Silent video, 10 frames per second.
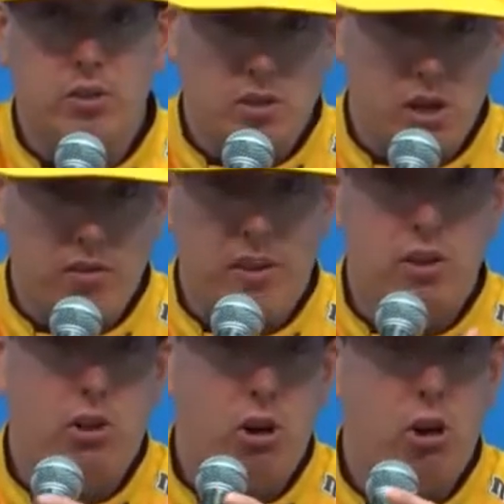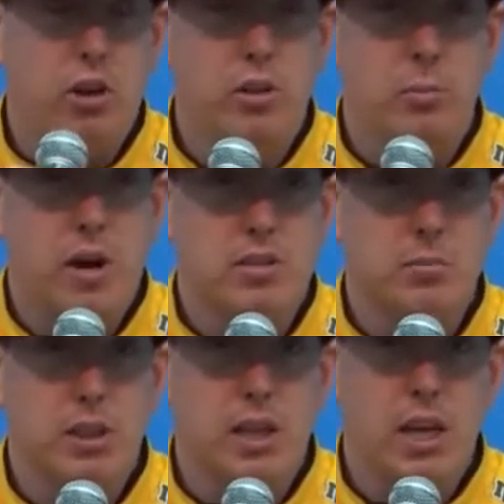yourself and the car that you
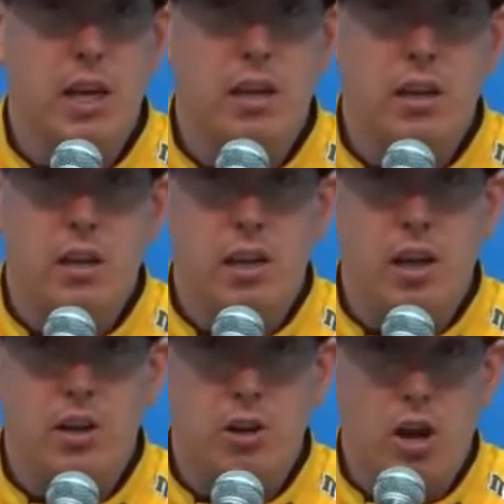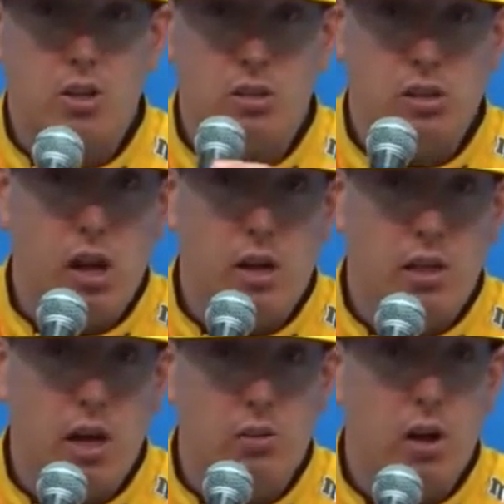possibly can. And you're not just
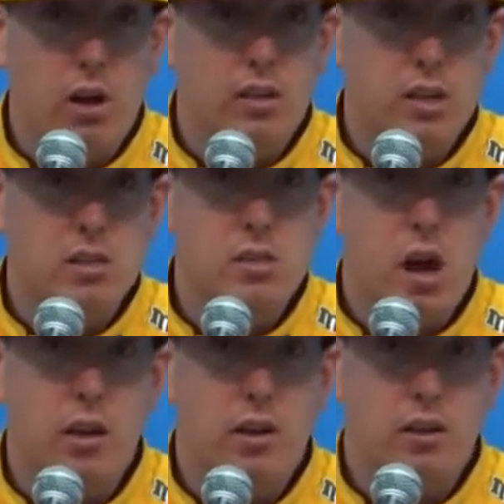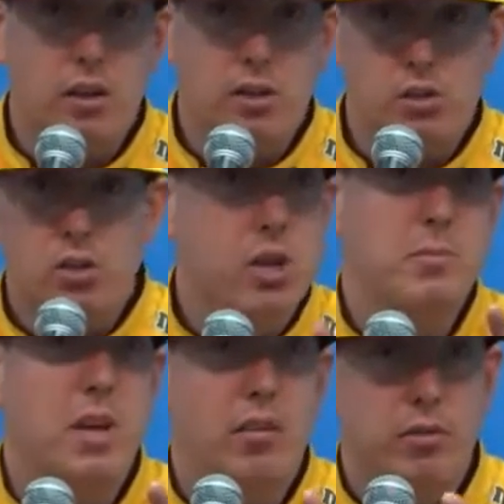locked down, locked in, solid, and then it just
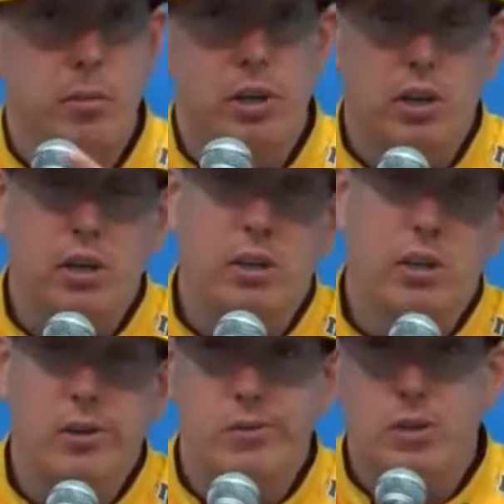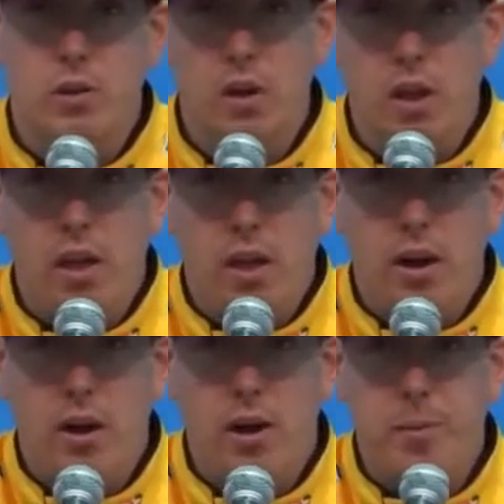jumps out from under you, you know. So
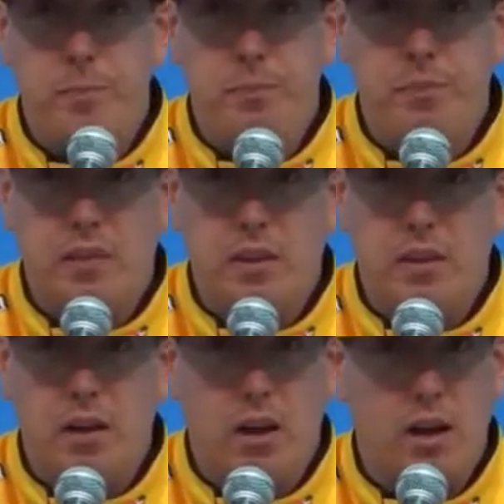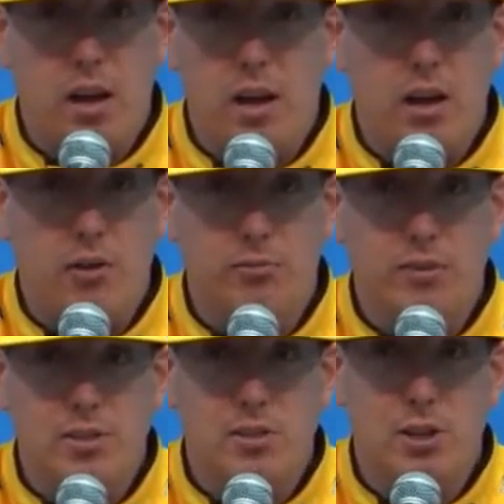I don't
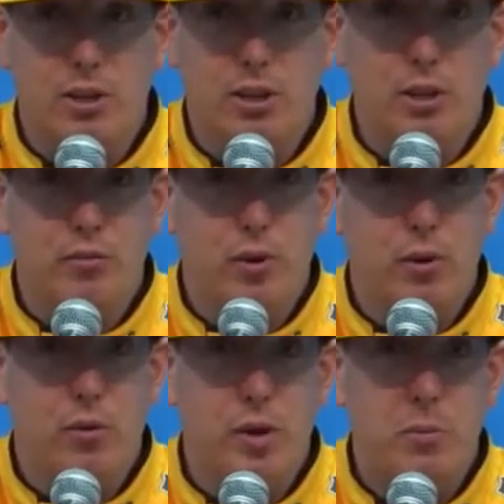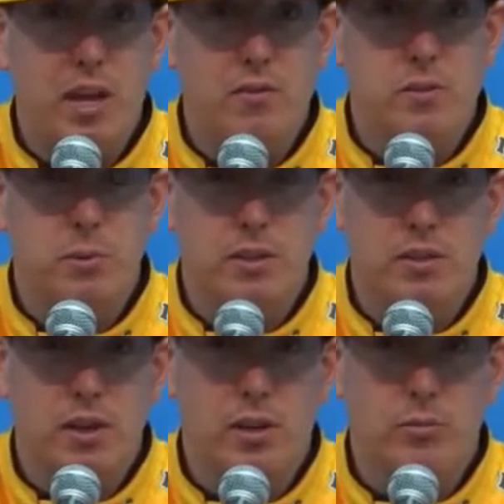necessarily look forward to repaves,
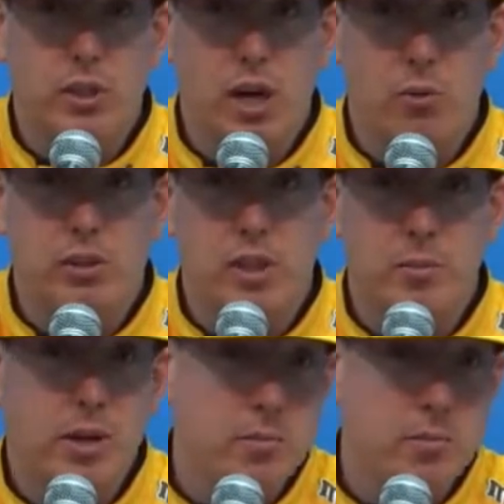but we got one coming